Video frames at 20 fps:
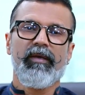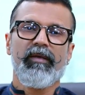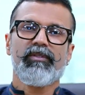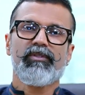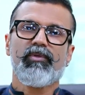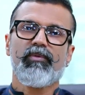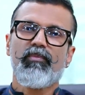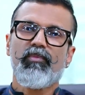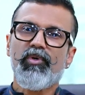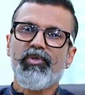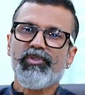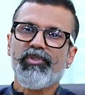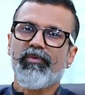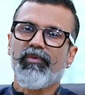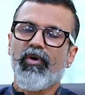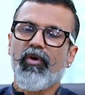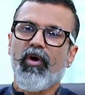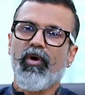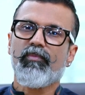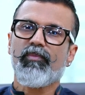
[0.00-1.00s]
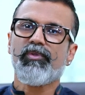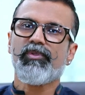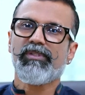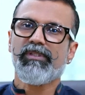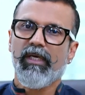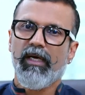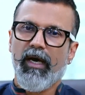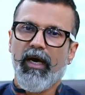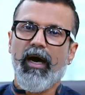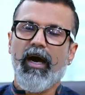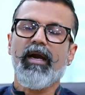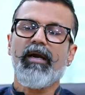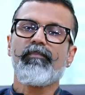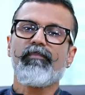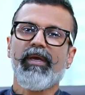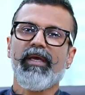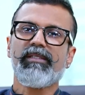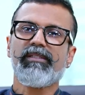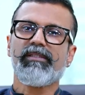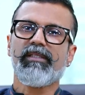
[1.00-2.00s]
So most of the hormones are
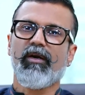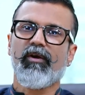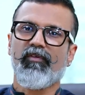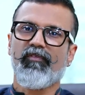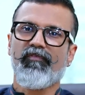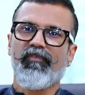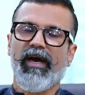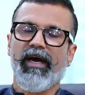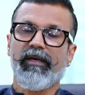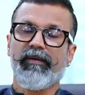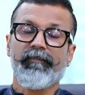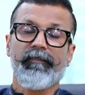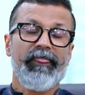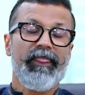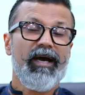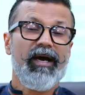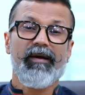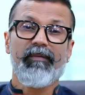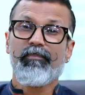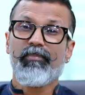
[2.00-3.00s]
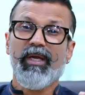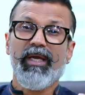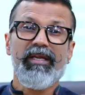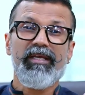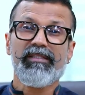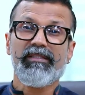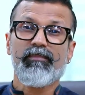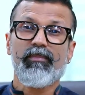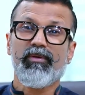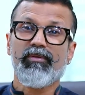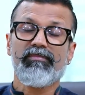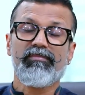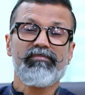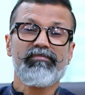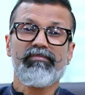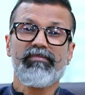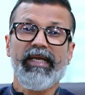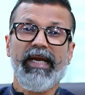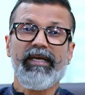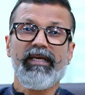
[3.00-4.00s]
based out of fat. Our brain is about
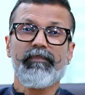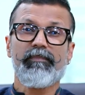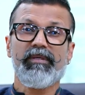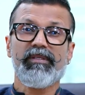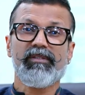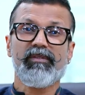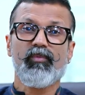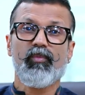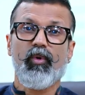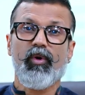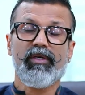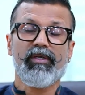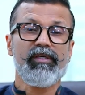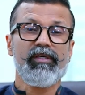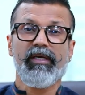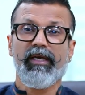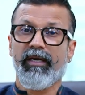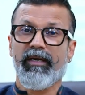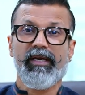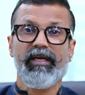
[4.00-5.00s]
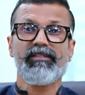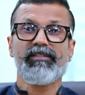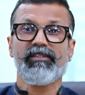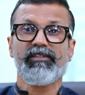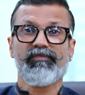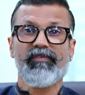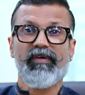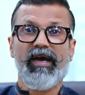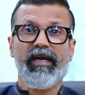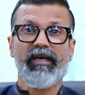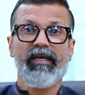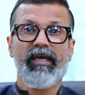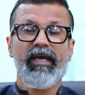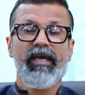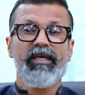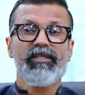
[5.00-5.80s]
90% water and rest is fat.